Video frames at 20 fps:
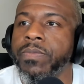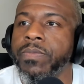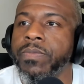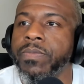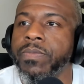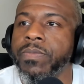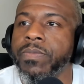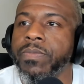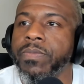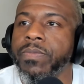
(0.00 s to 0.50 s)

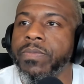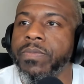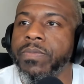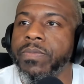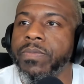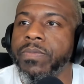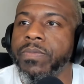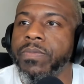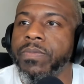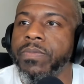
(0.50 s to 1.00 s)

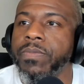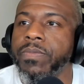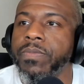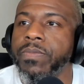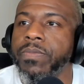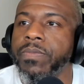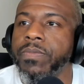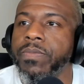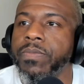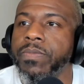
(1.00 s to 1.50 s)

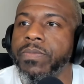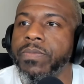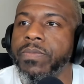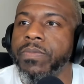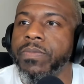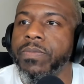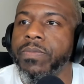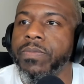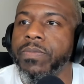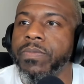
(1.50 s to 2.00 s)

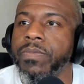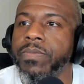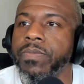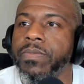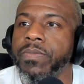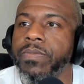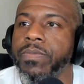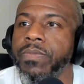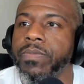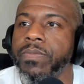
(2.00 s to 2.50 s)

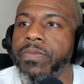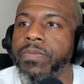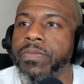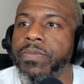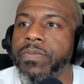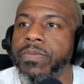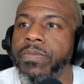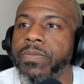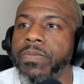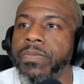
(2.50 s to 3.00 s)

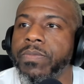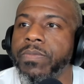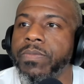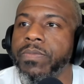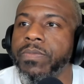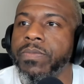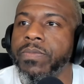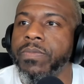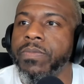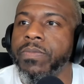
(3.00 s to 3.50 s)

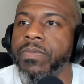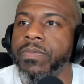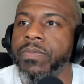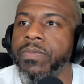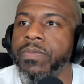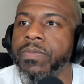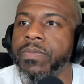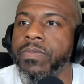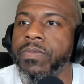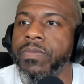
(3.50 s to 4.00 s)

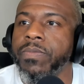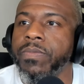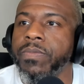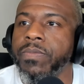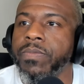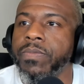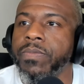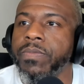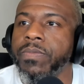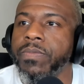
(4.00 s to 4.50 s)

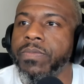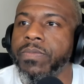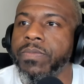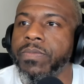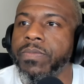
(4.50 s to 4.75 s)
(not speaking)